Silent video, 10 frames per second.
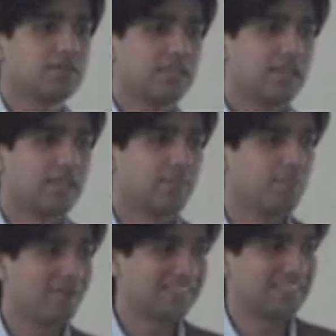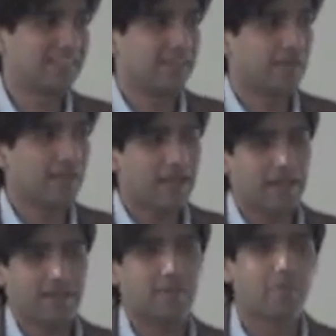They basically
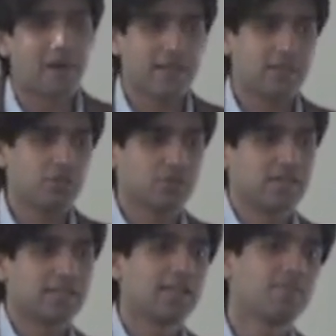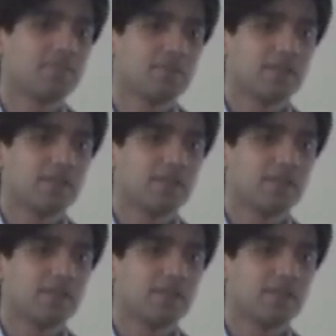had a buy-in to that game.